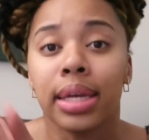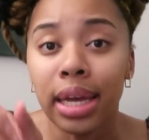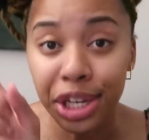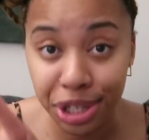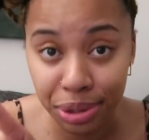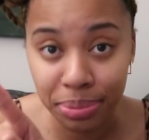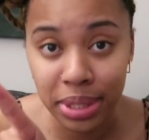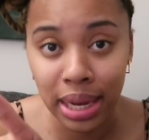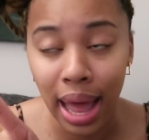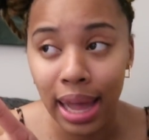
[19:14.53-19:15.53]
Get
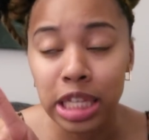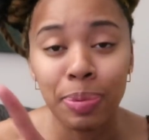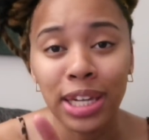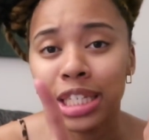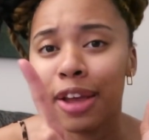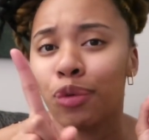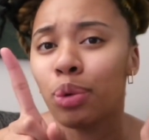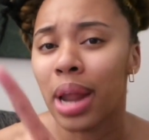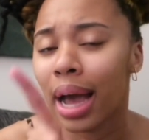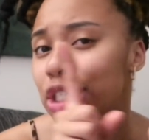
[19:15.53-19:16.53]
dupes, like, especially if
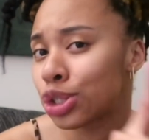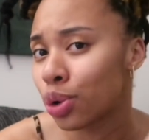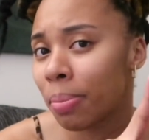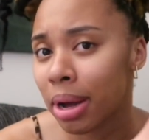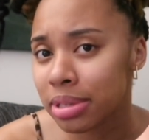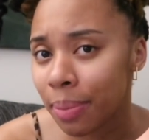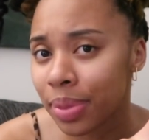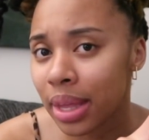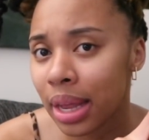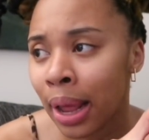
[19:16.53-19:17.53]
you're not sure about
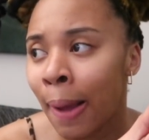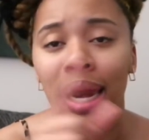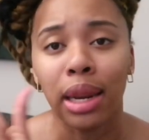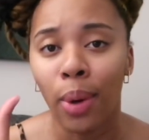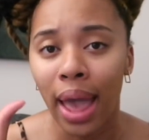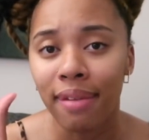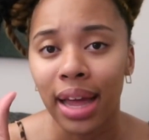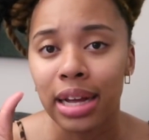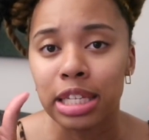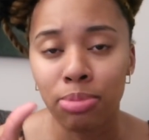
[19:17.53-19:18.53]
something and they don't have
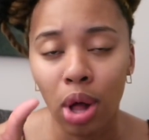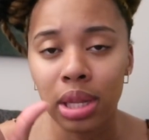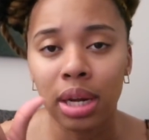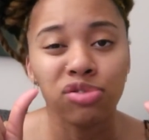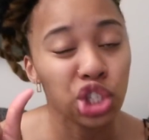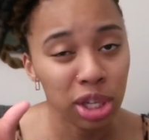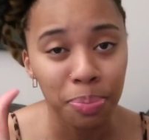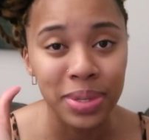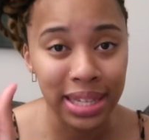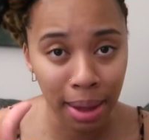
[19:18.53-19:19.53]
like a small enough
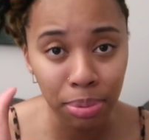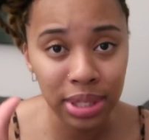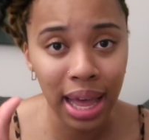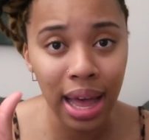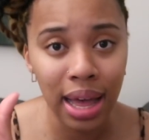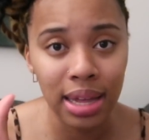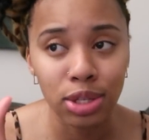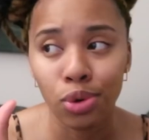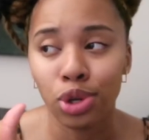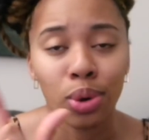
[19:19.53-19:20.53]
cheap sample
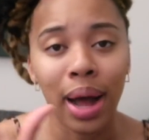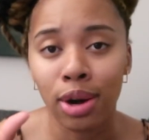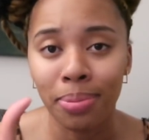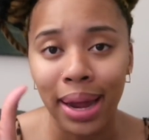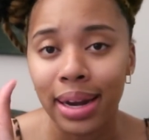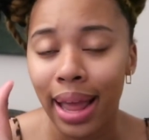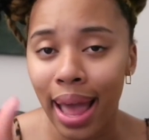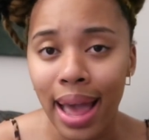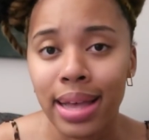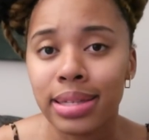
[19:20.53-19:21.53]
size, or you don't got nobody that
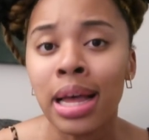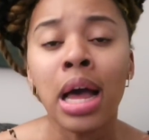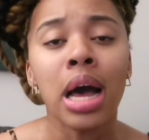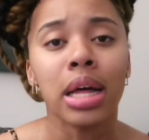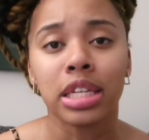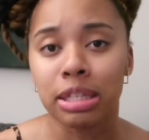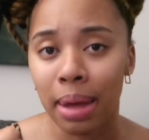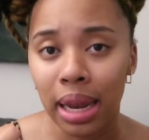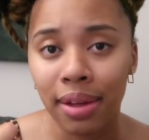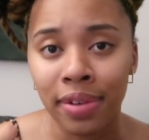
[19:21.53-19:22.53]
has a
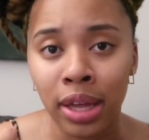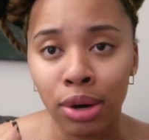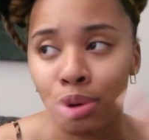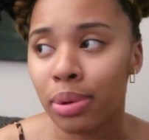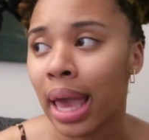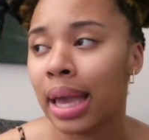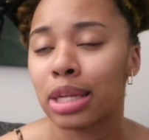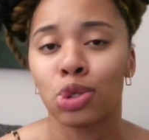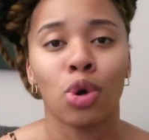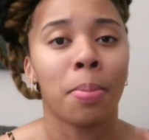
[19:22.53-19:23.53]
smell of it, or you can't
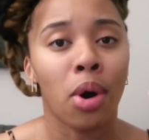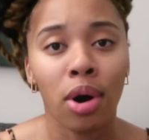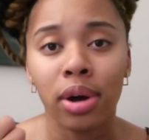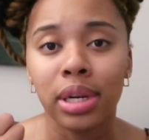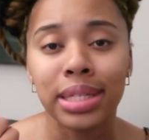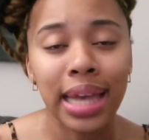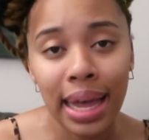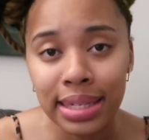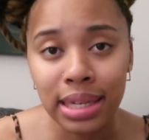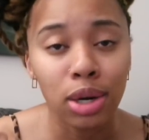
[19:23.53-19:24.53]
get to a mall to
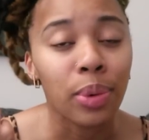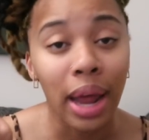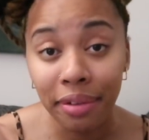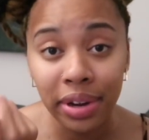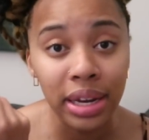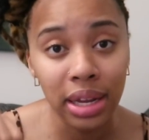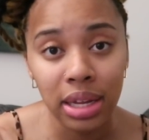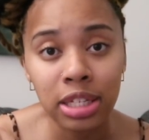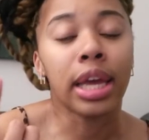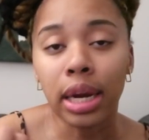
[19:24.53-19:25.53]
test it or whatever it
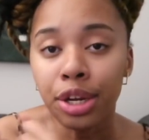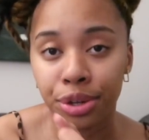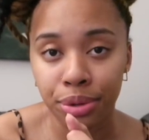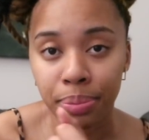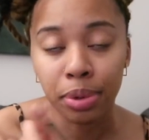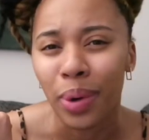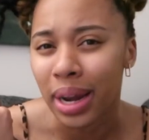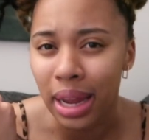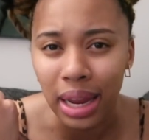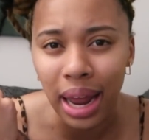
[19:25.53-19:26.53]
is. Get a dupe,
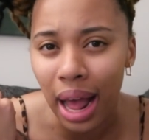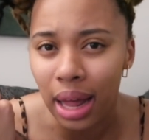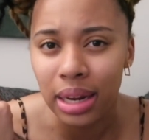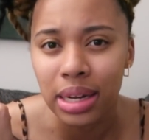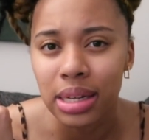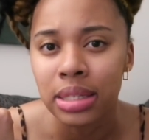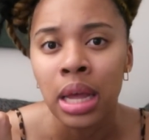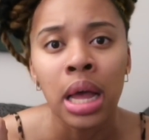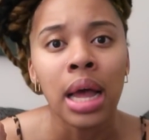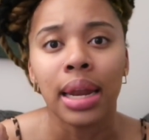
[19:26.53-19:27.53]
$20,
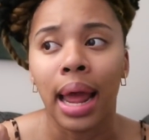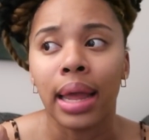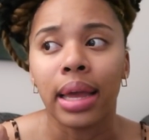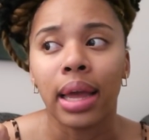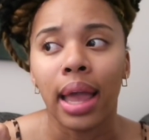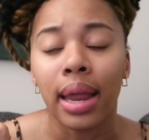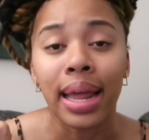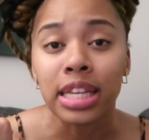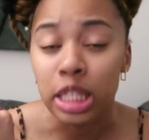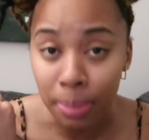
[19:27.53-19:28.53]
like and
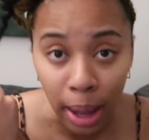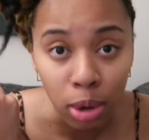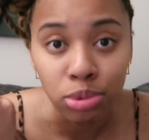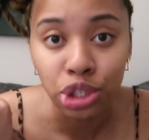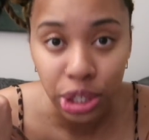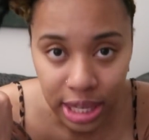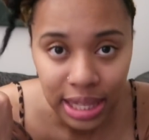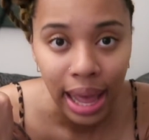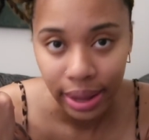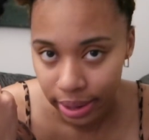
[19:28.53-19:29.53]
they smell just
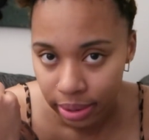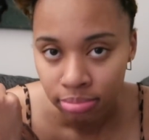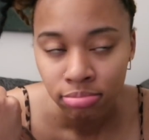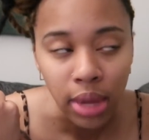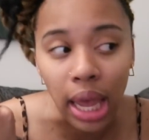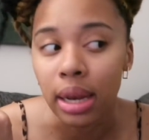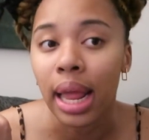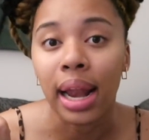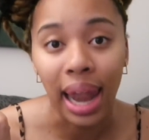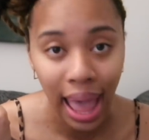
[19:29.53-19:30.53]
like them, and
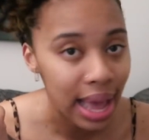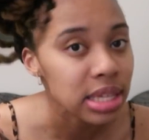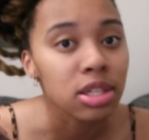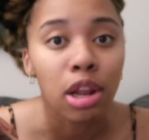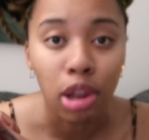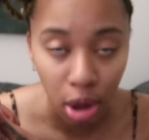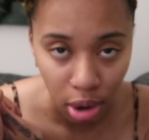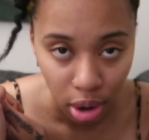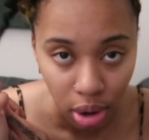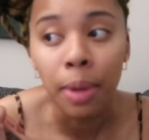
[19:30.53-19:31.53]
they last
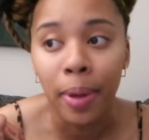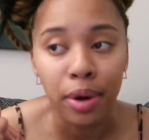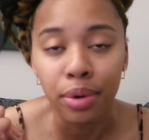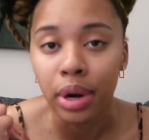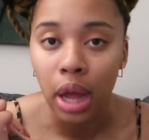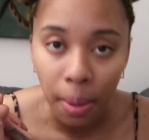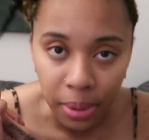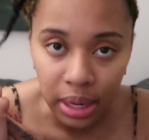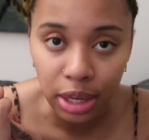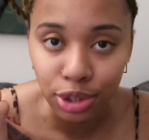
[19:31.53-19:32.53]
long depending on the
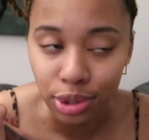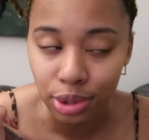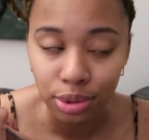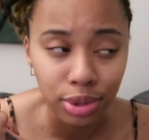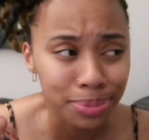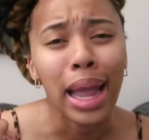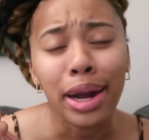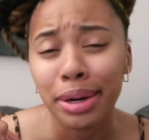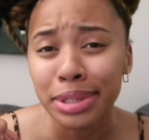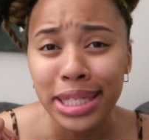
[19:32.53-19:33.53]
company that you use. And
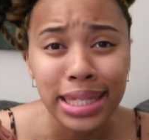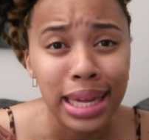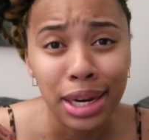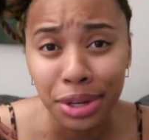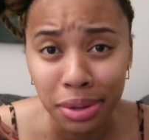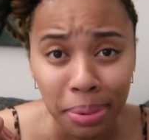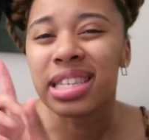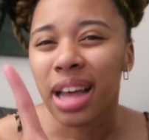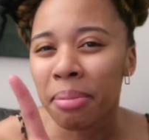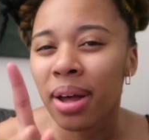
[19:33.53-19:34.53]
girl, just get a dupe.
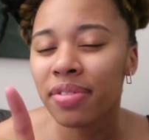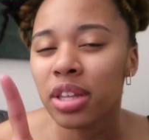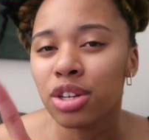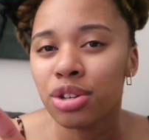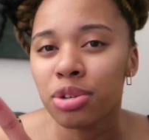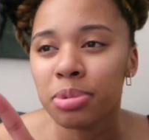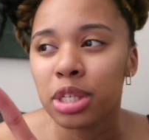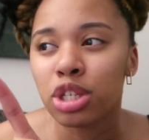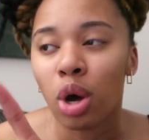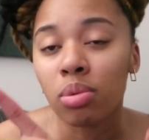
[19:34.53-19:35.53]
Some of the
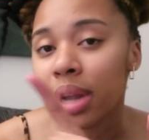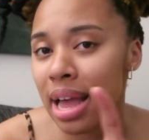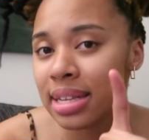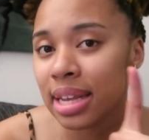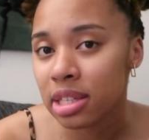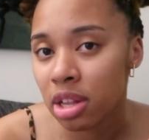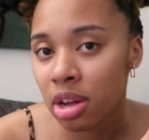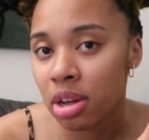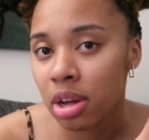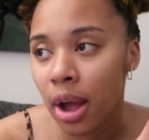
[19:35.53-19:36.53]
dupes don't last as
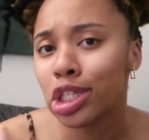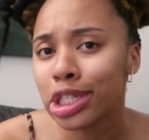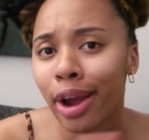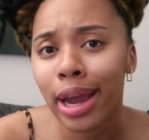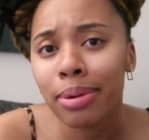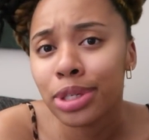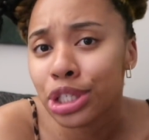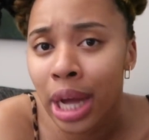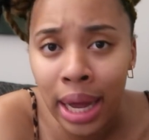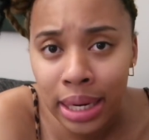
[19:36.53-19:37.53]
long. Just carry it
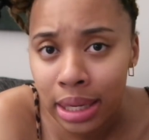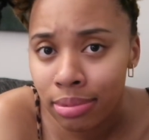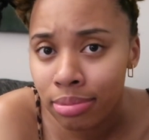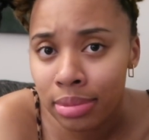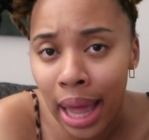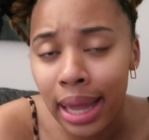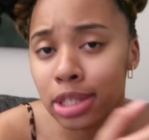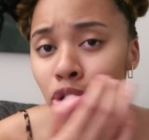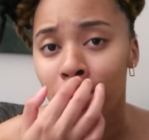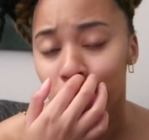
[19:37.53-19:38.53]
with you, honey. Like,
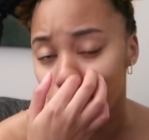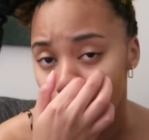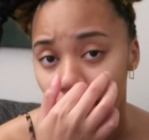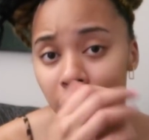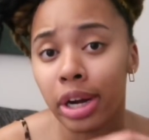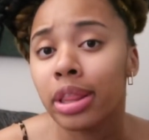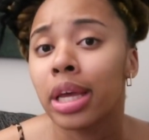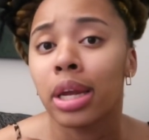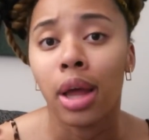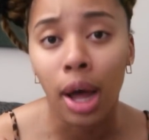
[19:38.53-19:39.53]
it's gonna be stronger
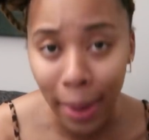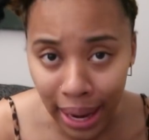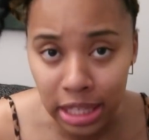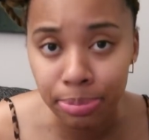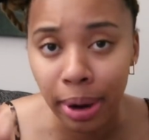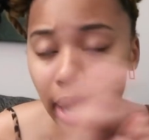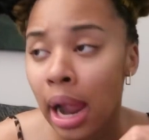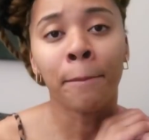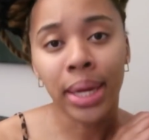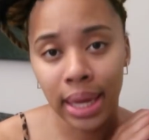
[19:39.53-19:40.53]
than a body
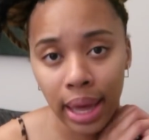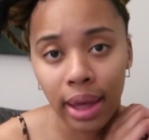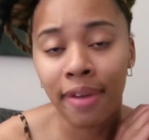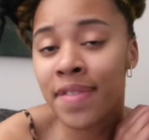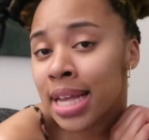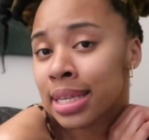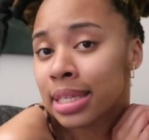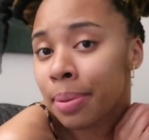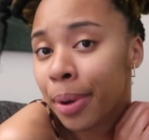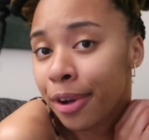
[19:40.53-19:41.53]
spray. But yeah, invest in
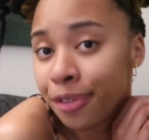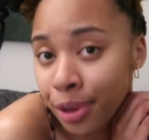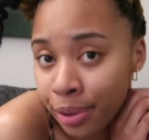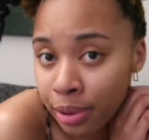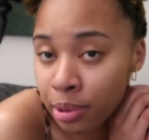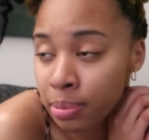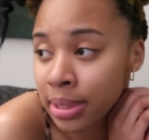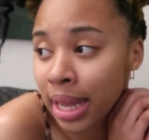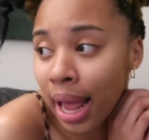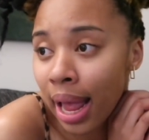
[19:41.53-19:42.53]
some
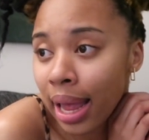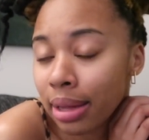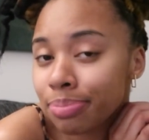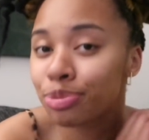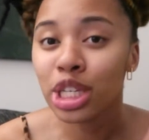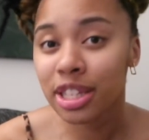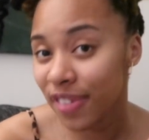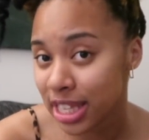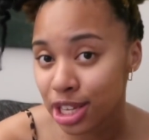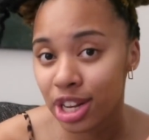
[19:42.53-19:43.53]
perfumes. Like, just
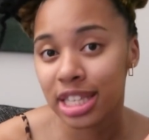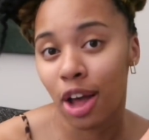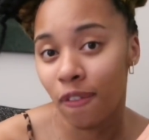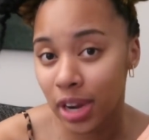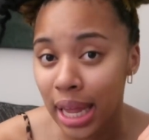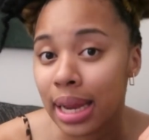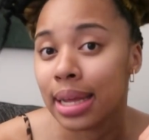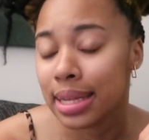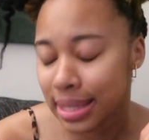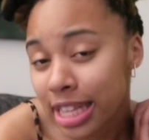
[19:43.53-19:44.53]
invest in yourself, ladies.
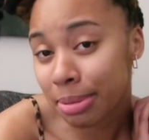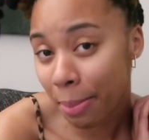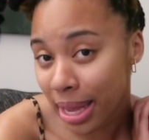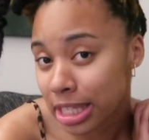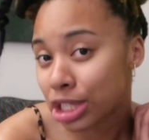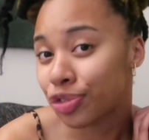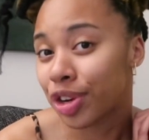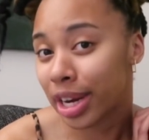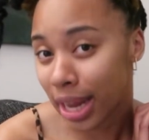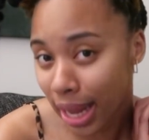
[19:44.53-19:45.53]
That's my message
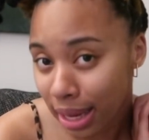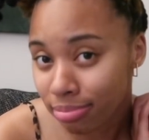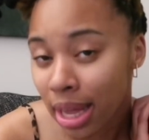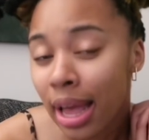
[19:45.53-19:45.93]
for today.